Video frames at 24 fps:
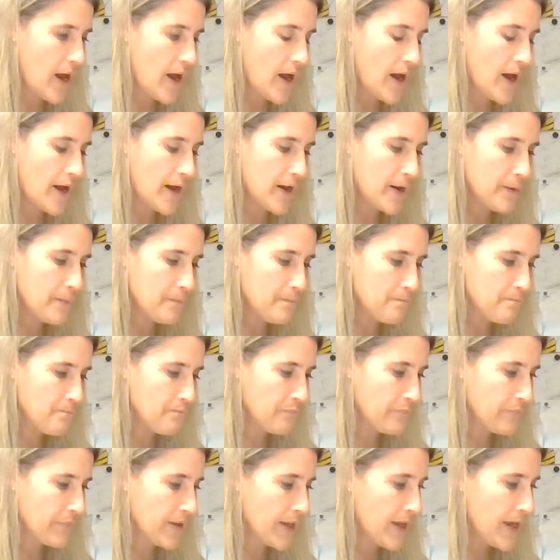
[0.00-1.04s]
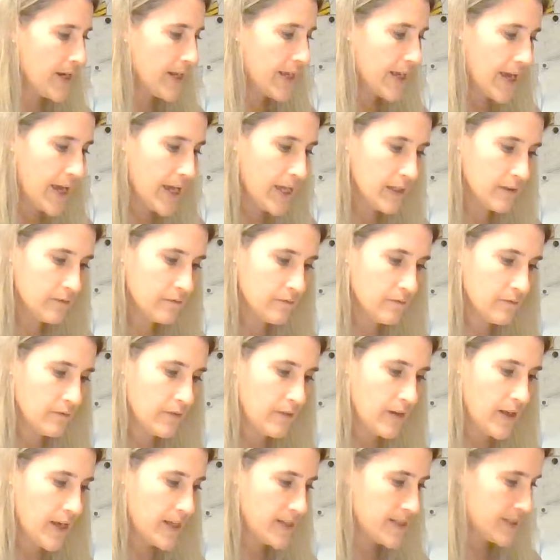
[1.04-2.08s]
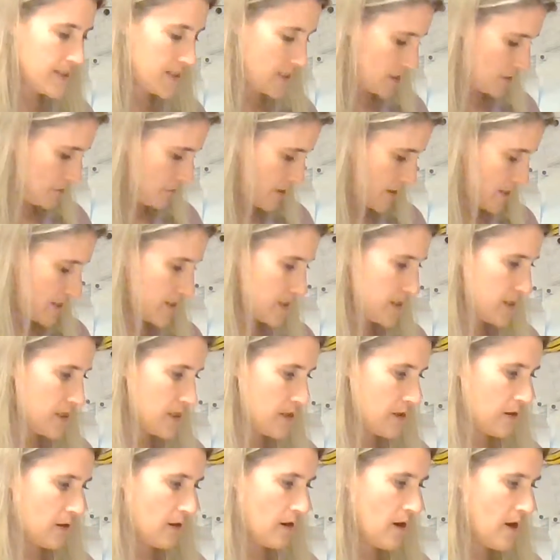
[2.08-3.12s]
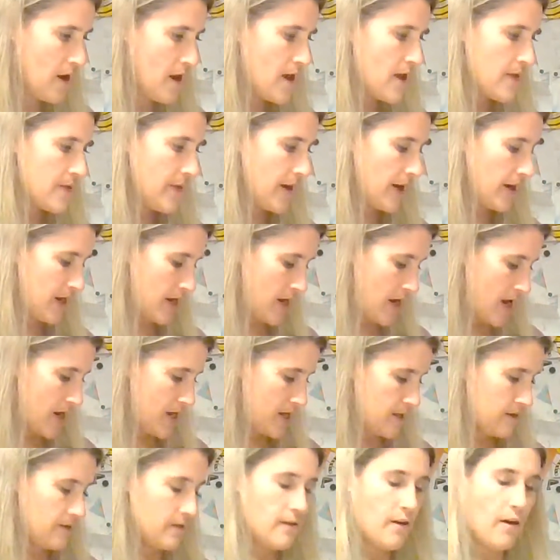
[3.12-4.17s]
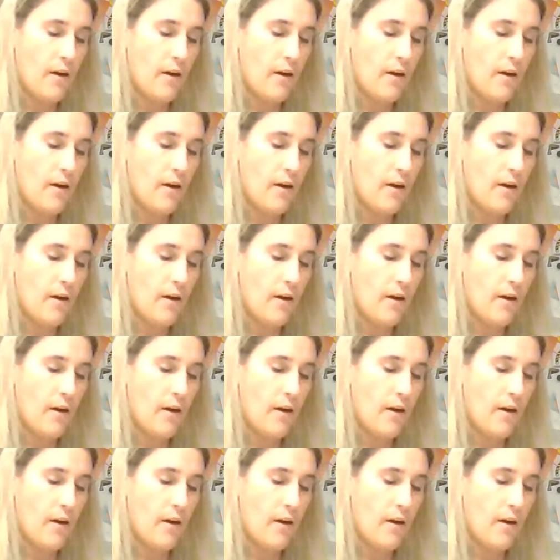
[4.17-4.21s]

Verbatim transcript: Um, and again, it says right in here that God,